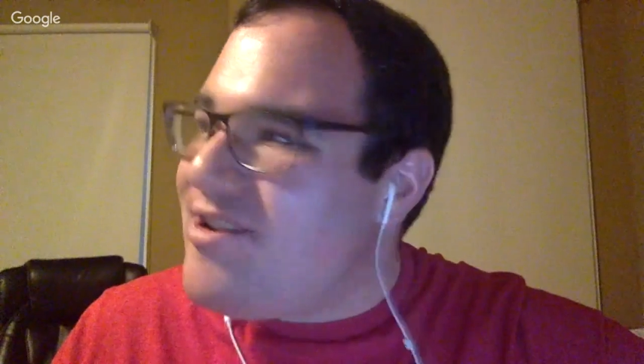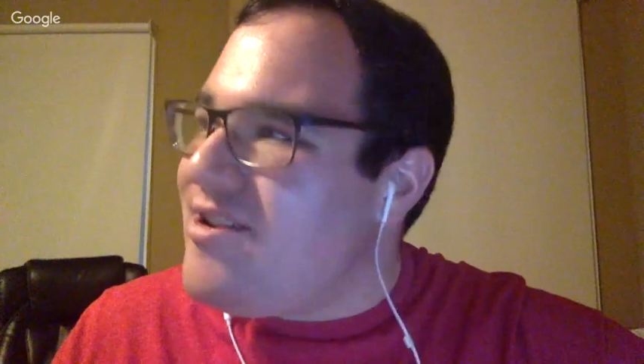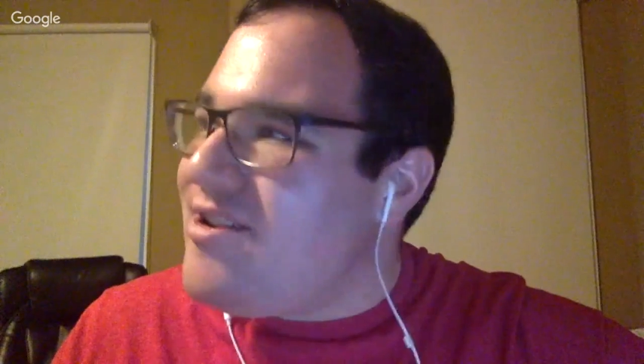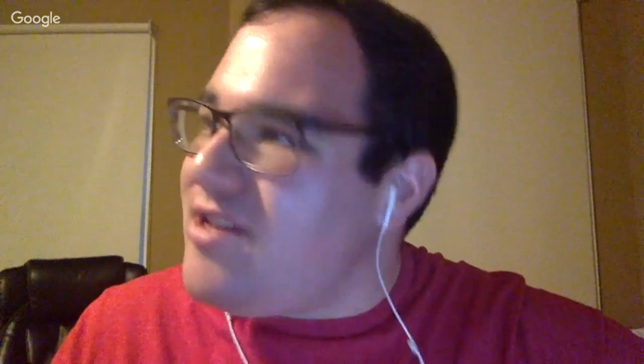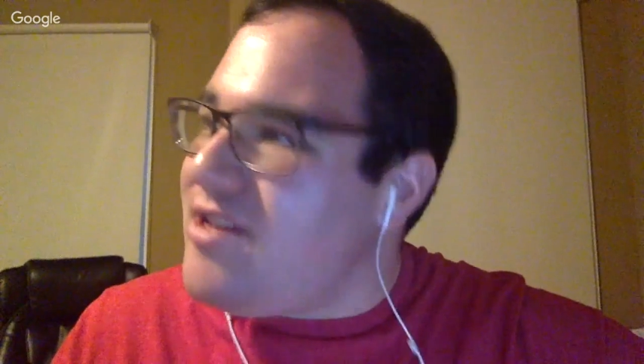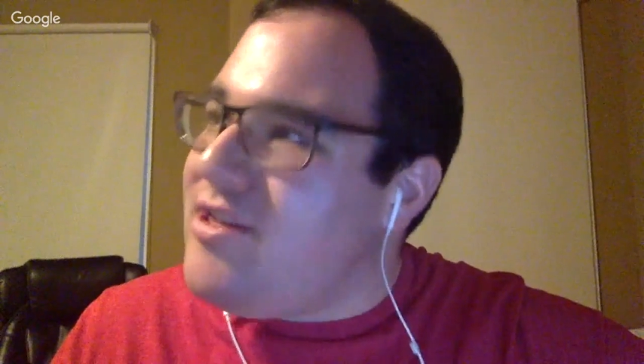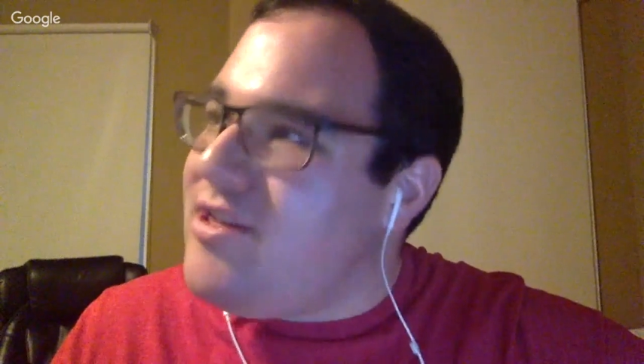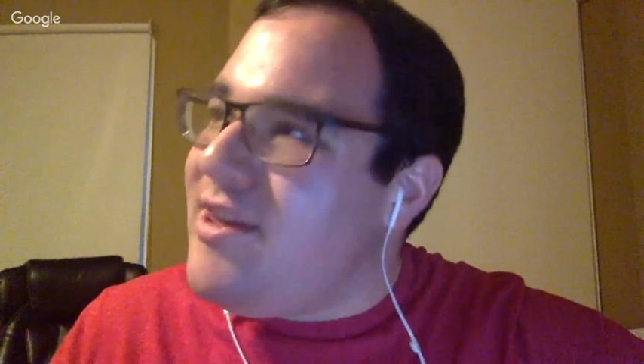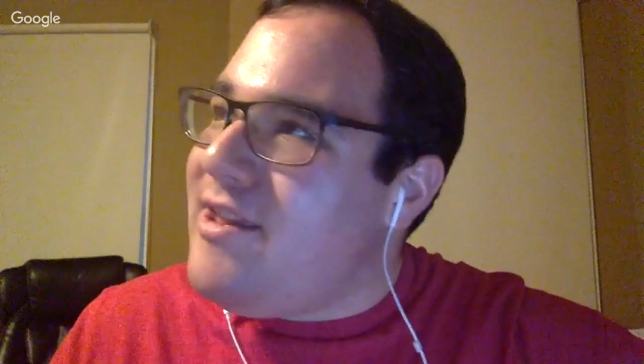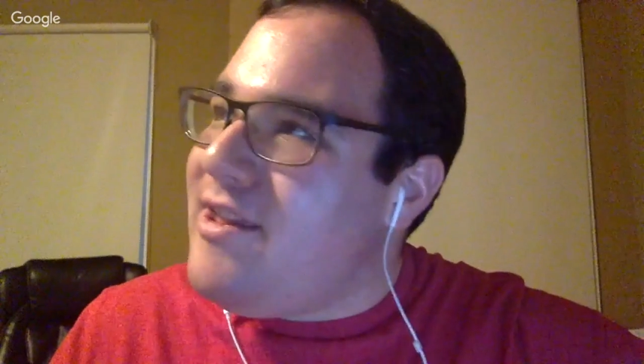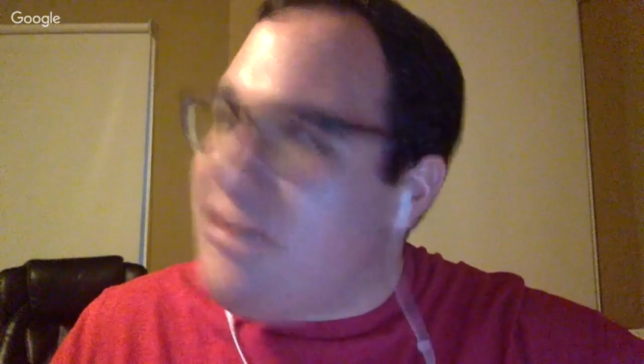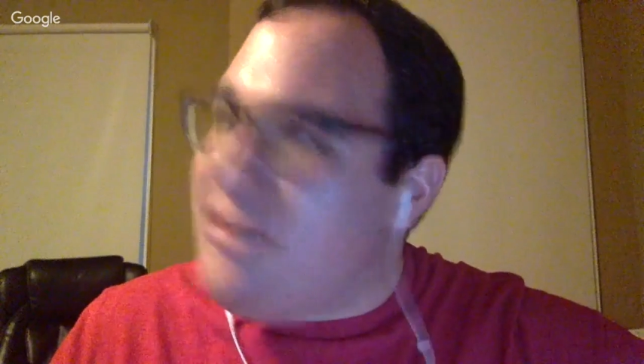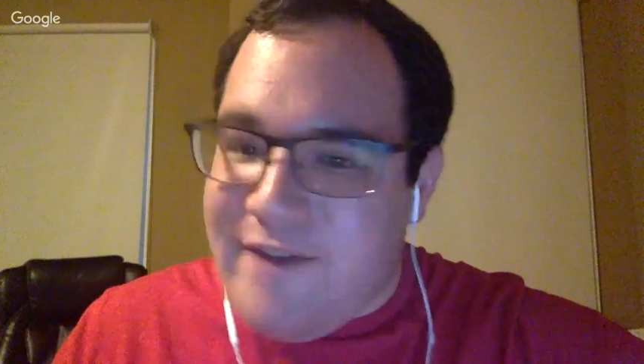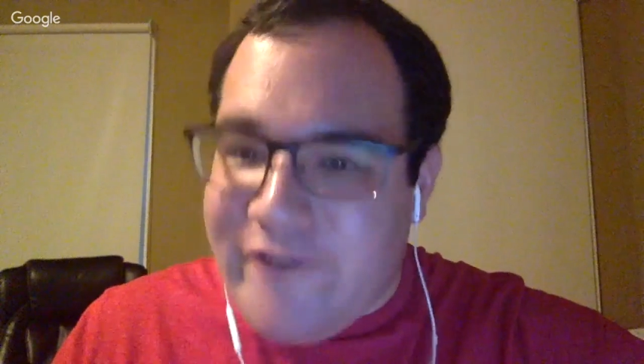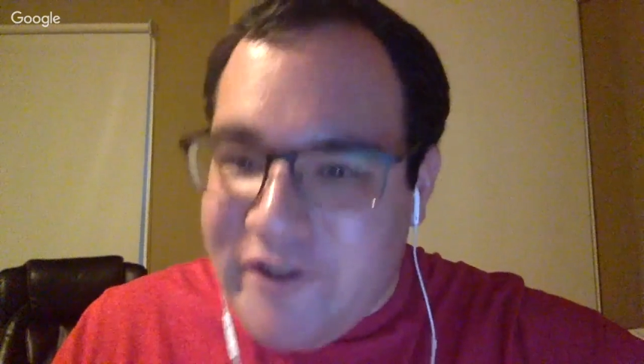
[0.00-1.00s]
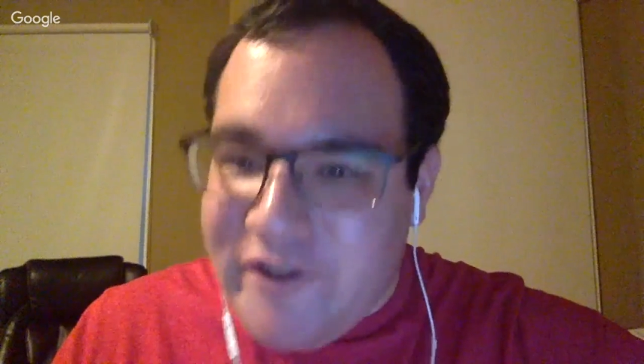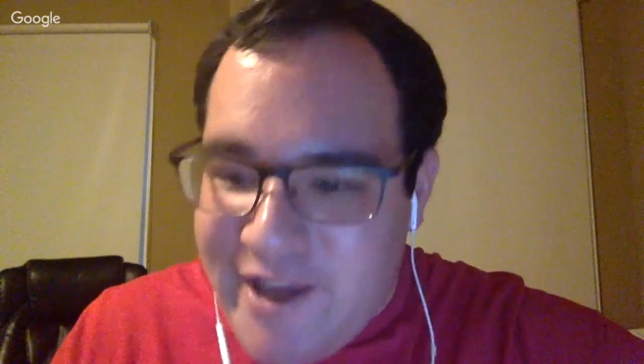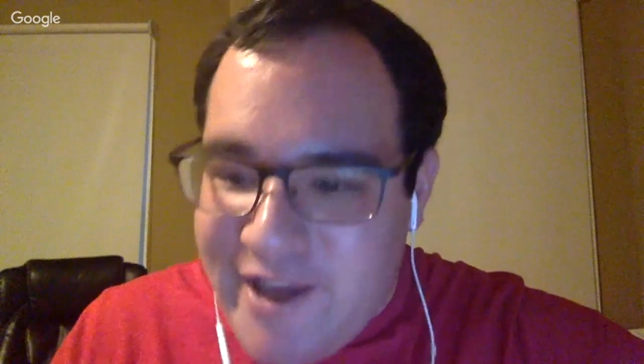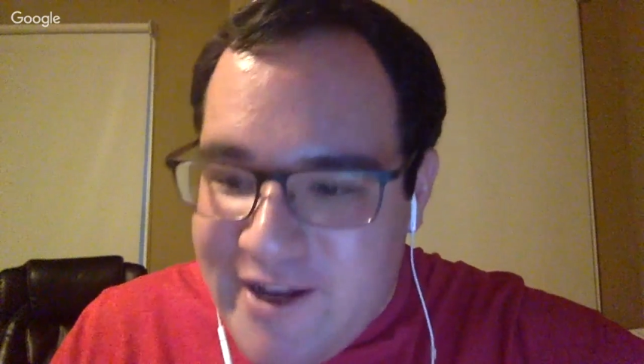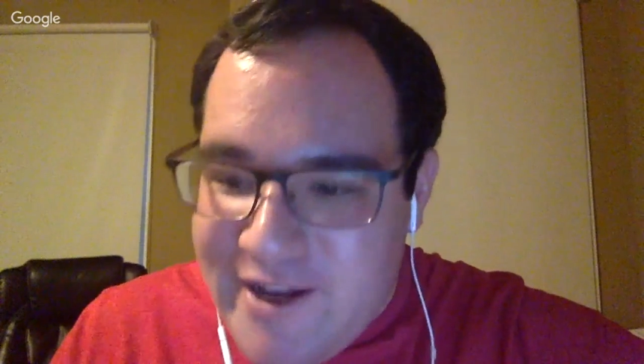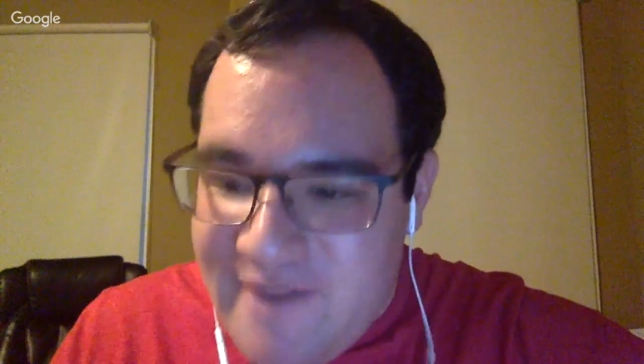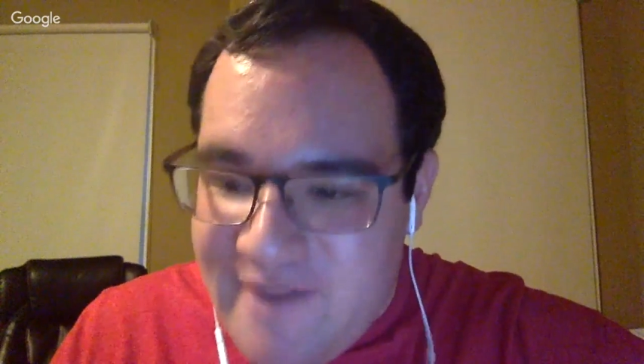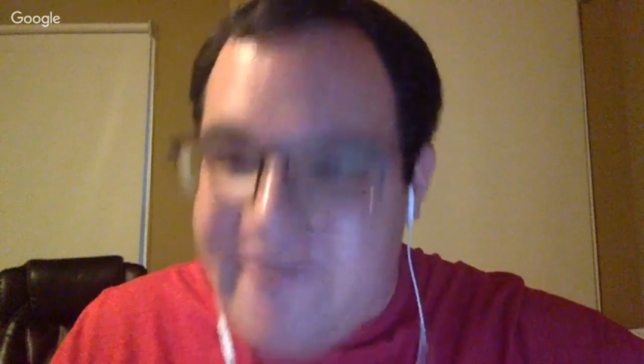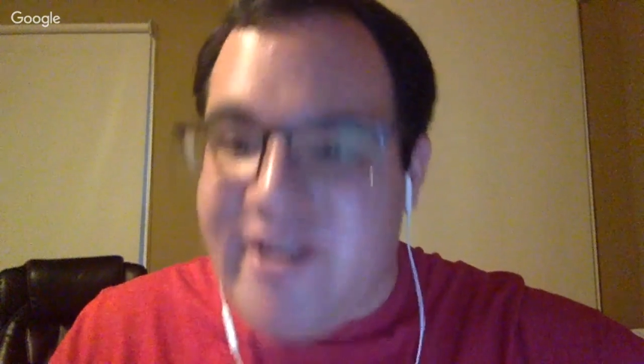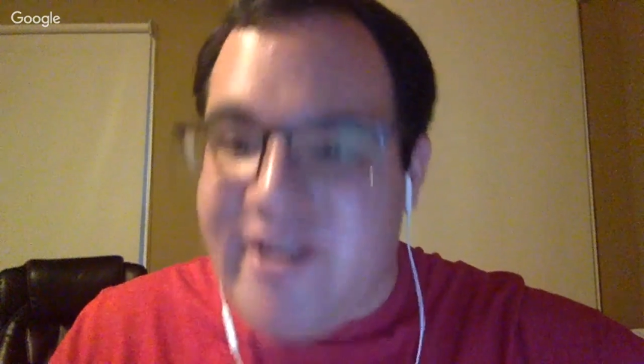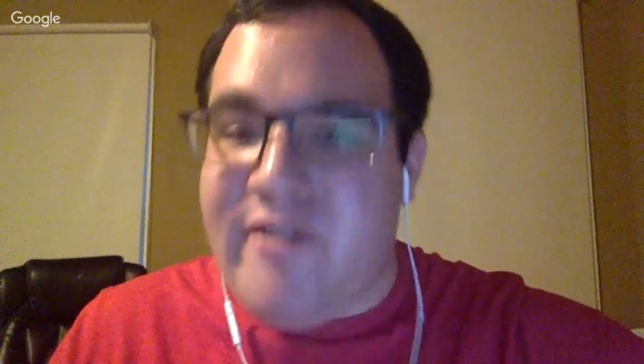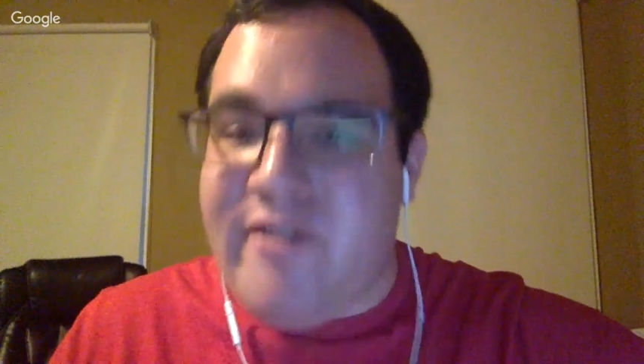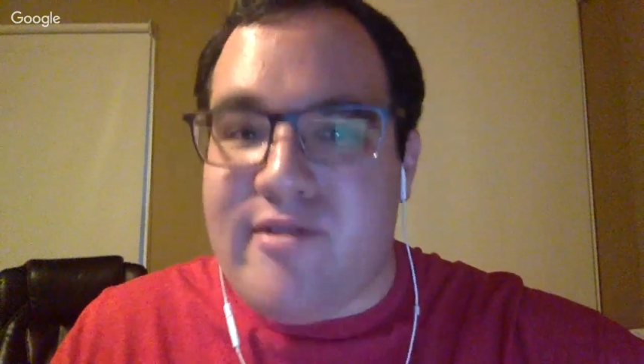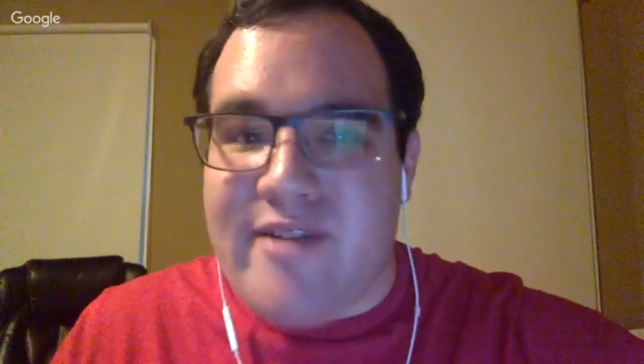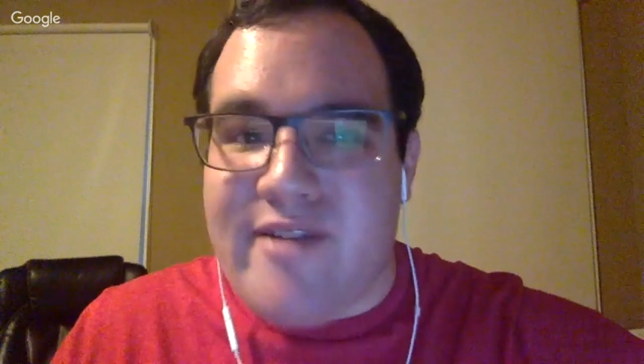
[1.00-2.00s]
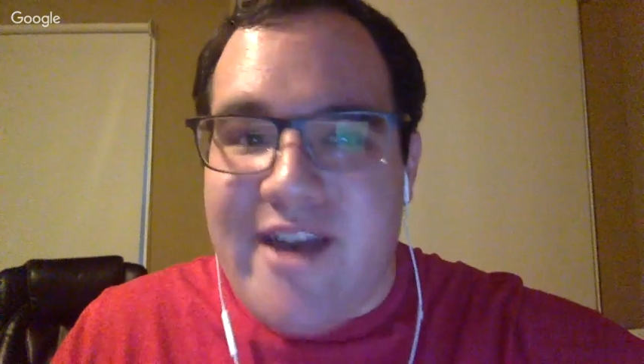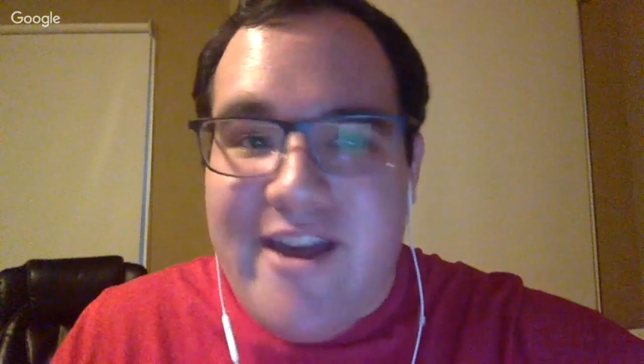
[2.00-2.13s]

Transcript: she did it differently enough that it was okay.